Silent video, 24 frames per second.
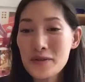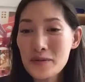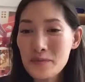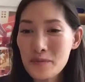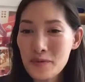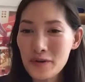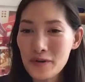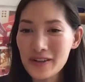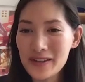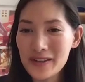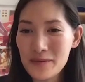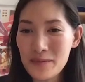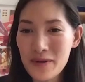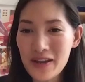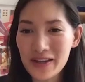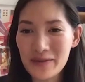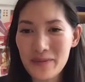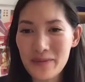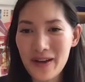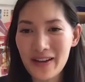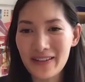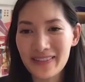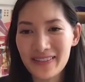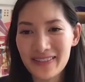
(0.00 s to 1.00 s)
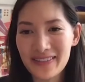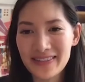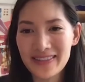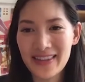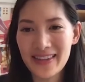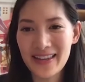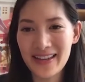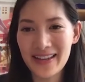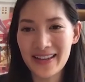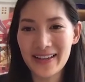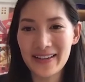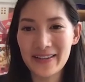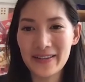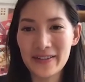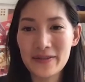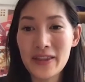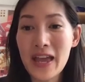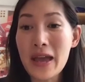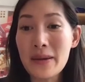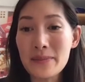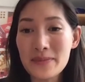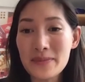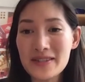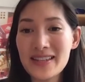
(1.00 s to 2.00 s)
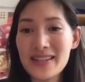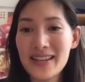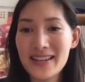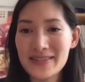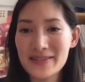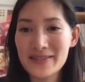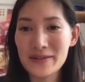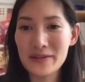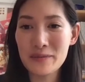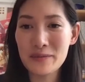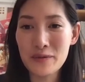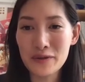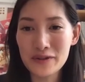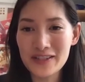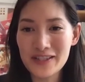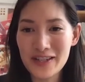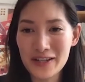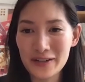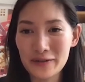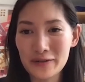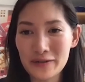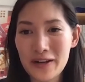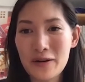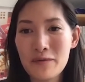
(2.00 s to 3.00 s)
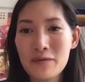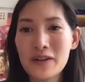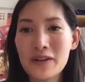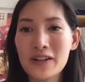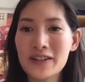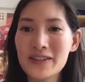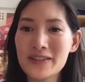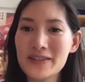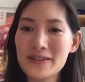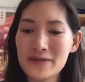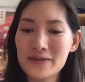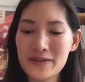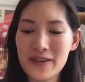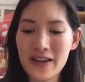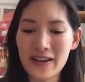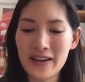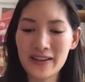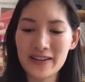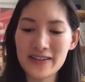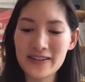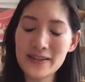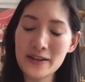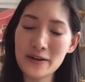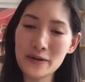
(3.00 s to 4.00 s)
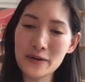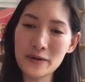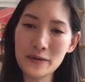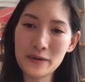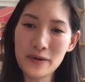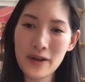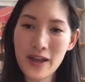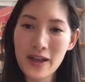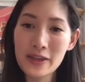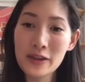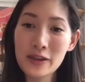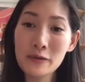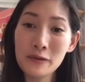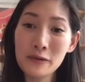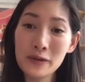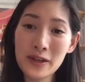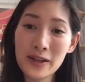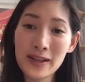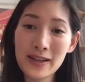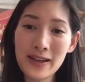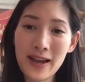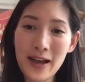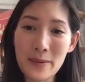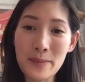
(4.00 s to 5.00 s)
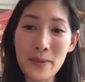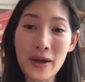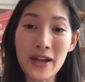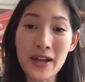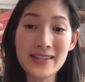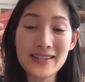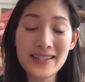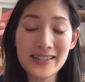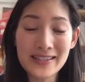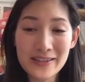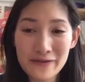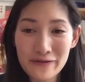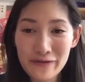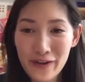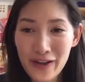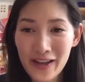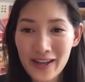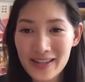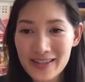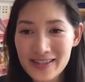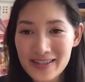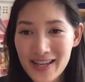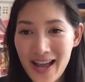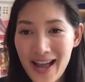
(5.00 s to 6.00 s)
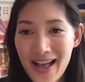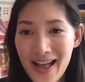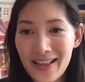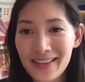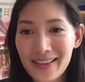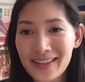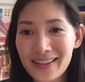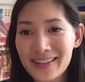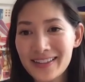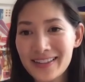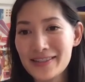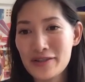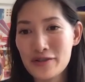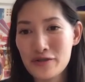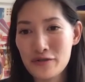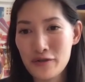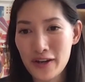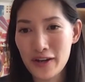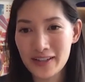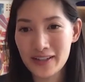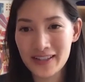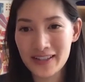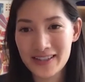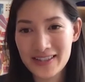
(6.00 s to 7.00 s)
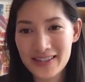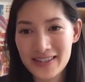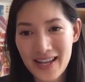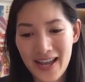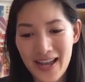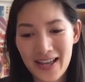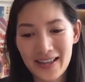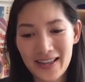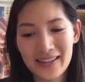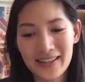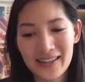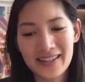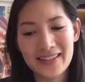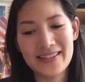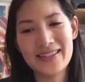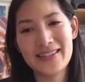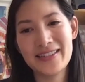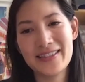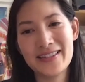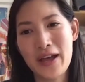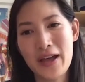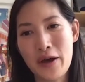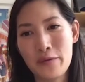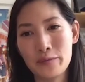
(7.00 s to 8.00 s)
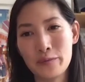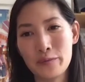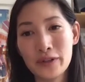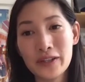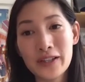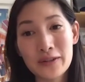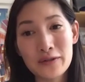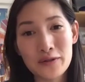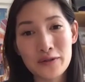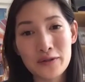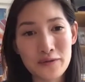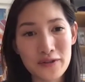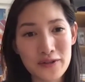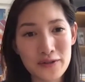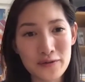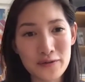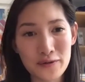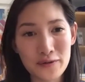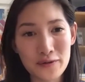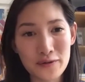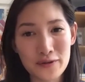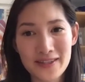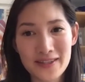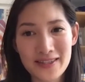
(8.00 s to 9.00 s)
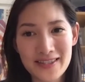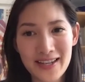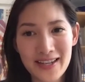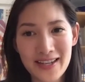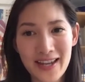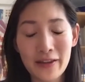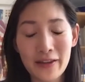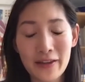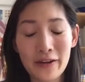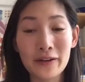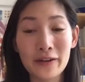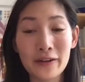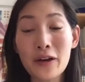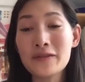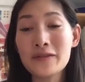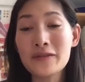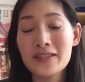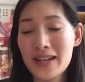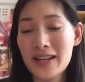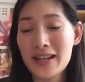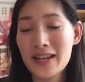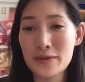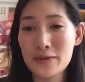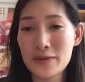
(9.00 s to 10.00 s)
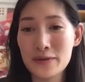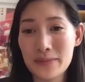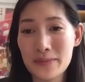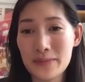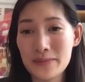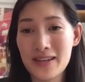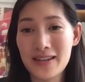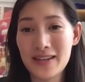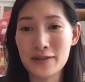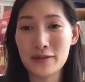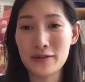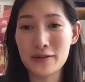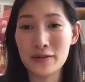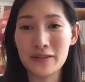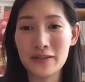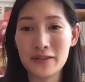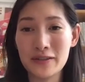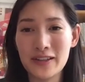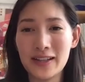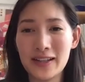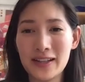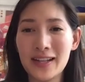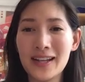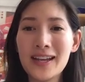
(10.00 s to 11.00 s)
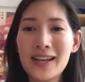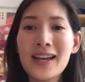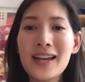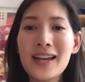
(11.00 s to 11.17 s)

point you make about the MCNs or the multi-channel networks, because they're really identifying talent, training talent, bringing those resources together. And oftentimes those MCNs are even